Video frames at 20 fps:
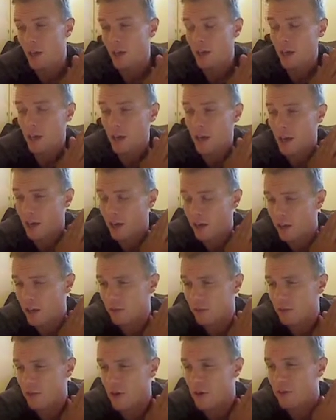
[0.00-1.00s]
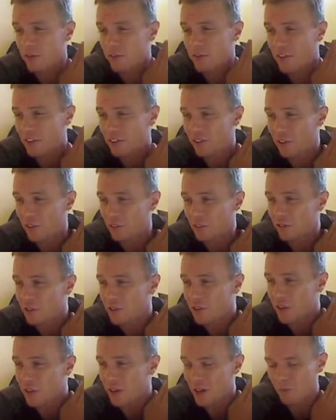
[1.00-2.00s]
Yeah, in fact, I was
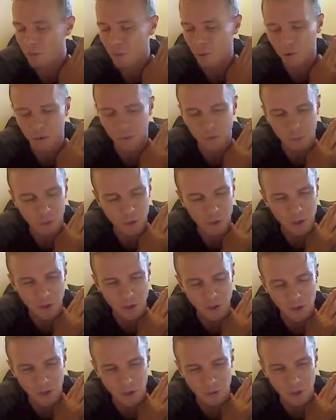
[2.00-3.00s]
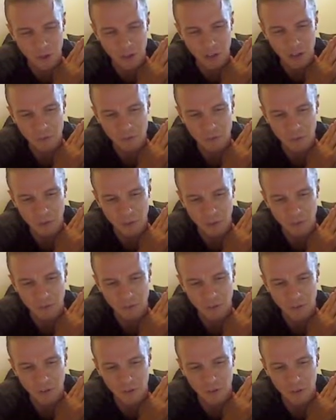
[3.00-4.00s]
doing the numbers this morning because someone asked me, they
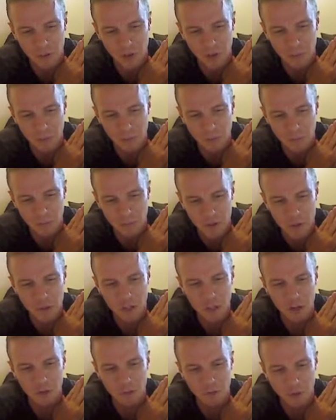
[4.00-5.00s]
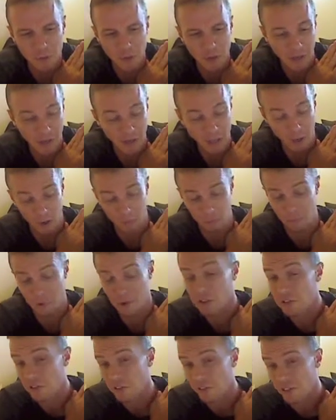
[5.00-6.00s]
said, if we get a lot of
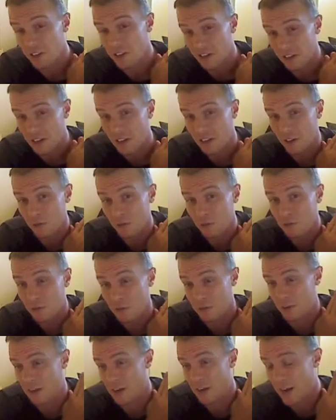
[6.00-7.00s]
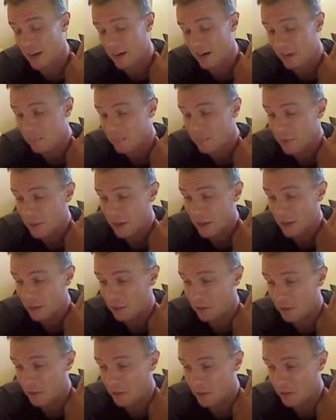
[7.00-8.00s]
breaches, can you fit the data?
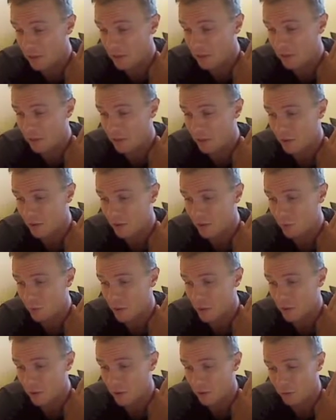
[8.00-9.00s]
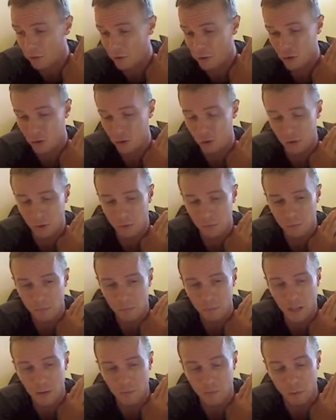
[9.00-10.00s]
And the Windows Azure
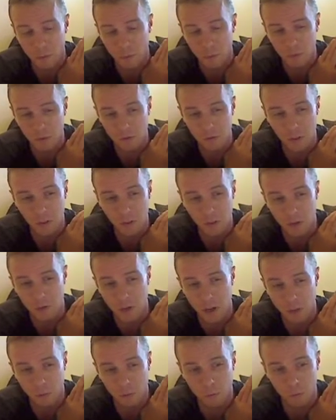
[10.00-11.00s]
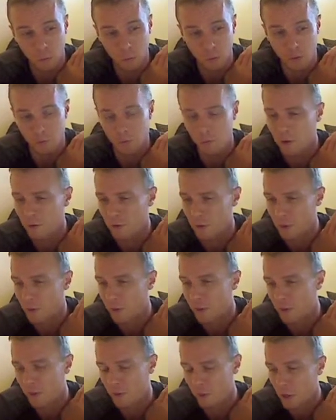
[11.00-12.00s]
platform that's sitting on the table storage, I'm using
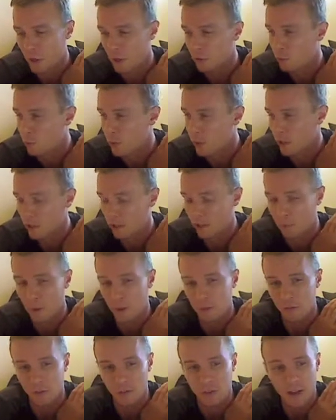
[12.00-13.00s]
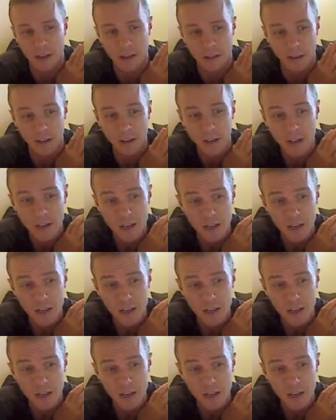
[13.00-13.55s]
about 20 gigabytes of data,